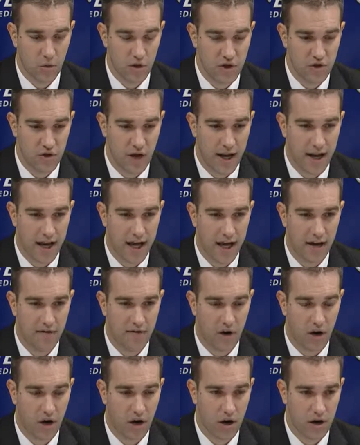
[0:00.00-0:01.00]
try to
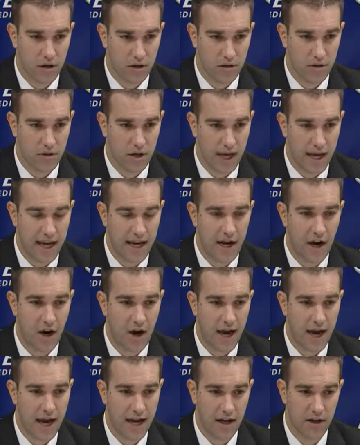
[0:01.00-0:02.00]
hang our
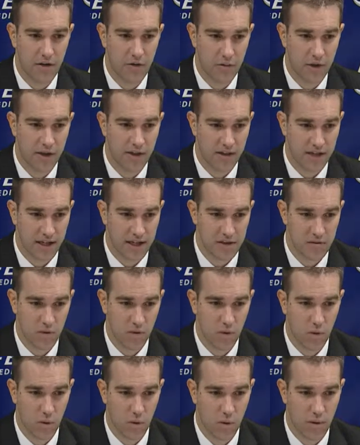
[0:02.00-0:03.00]
hat on three things. We
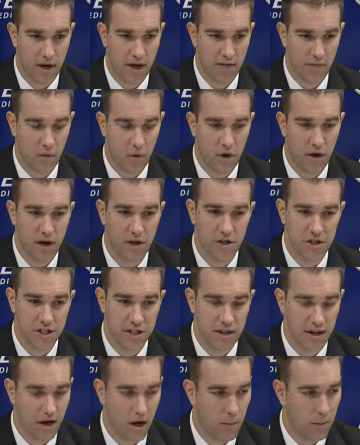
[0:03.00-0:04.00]
want to have more
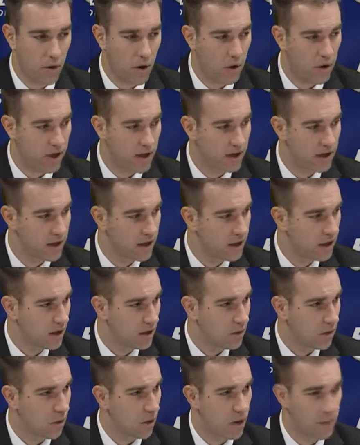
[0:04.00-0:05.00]
energy than our opponent.
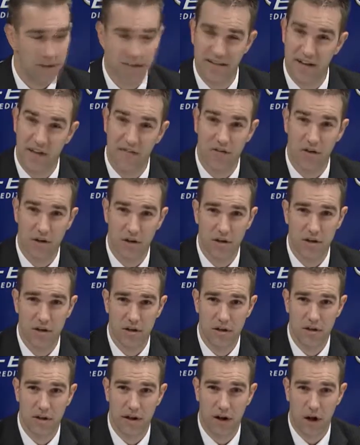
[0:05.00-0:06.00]
We want to be tougher
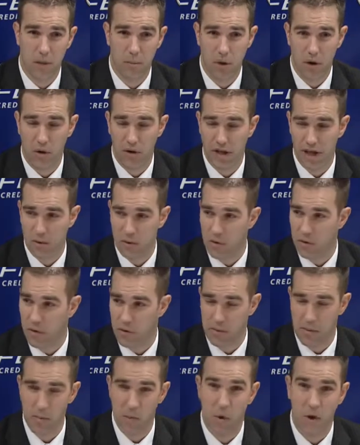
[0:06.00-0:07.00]
than our opponent, and we
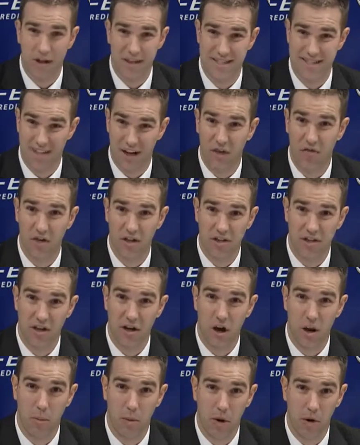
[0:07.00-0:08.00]
want to be more unselfish than
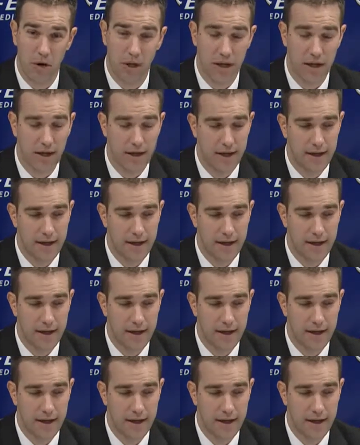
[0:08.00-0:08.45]
our opponent.